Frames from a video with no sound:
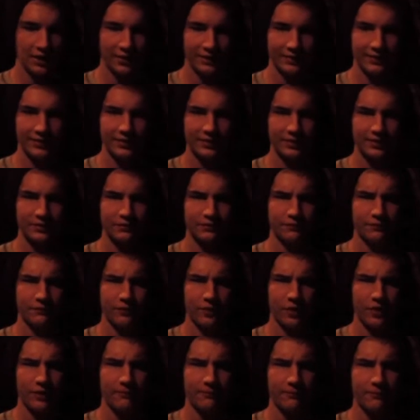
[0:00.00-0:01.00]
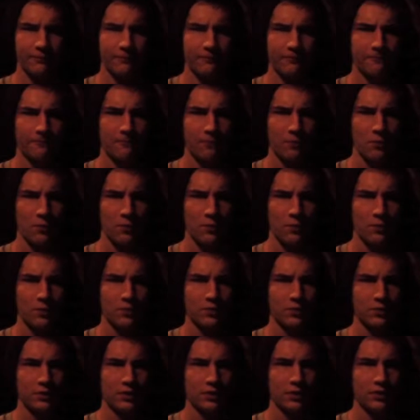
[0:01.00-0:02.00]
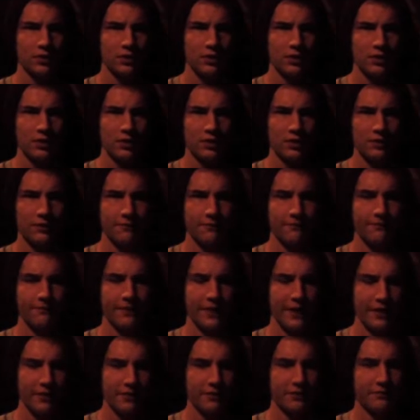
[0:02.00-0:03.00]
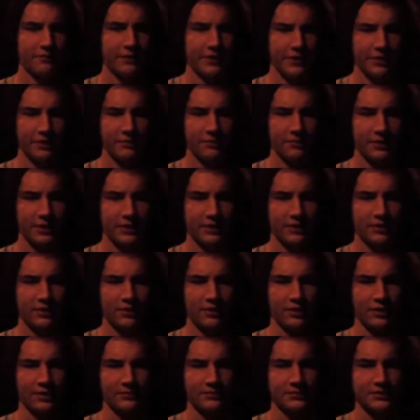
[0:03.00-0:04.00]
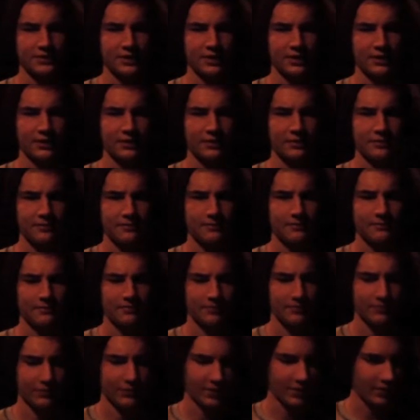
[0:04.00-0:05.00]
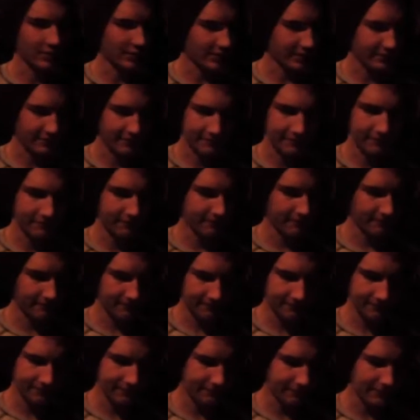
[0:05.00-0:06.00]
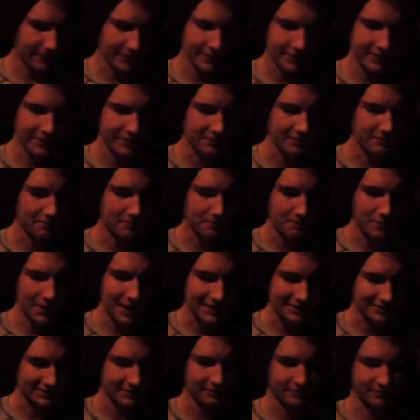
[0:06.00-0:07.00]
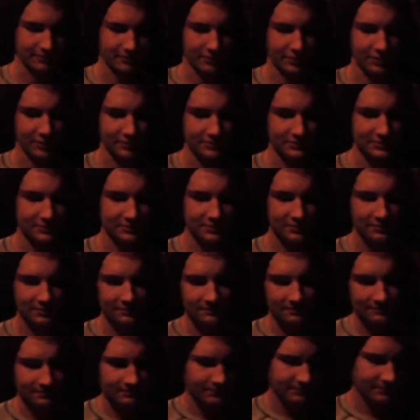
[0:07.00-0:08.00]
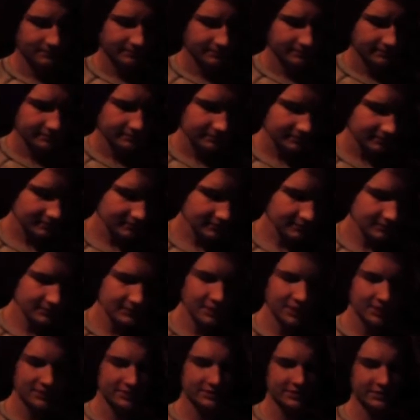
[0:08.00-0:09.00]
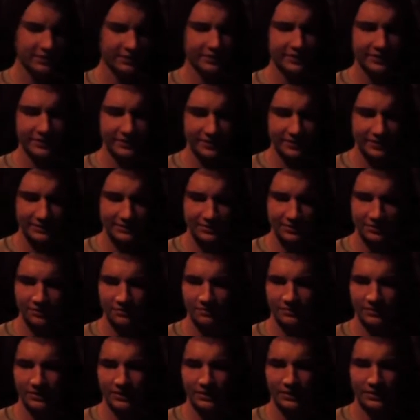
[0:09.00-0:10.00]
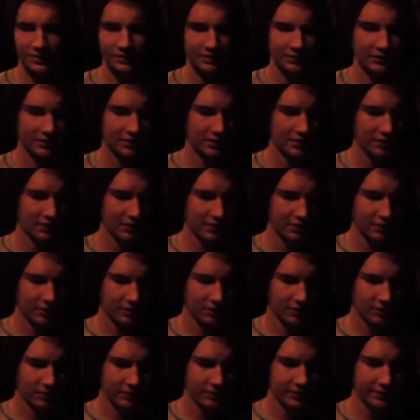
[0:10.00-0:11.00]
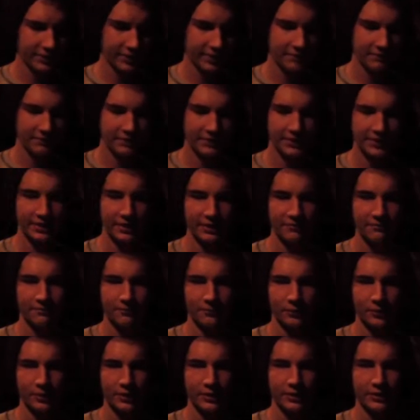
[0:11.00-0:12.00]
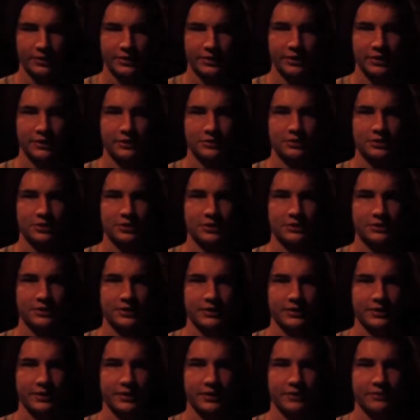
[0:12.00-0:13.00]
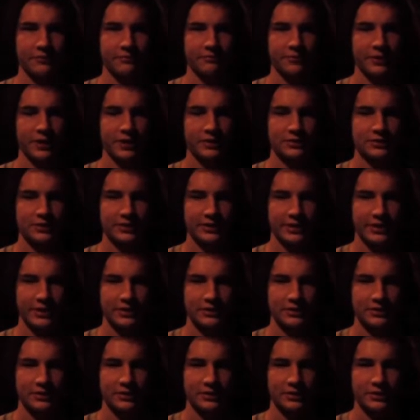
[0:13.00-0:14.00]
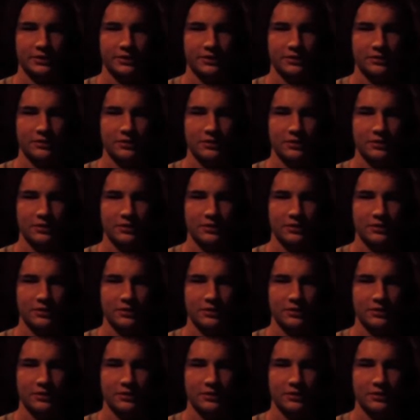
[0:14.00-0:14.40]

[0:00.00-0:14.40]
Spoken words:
I think there's five or four very, very big climbs there. Like fucking massive climbs. So I think that's gonna be a hard and heavy day for the yellow jersey and the King of Mountain category.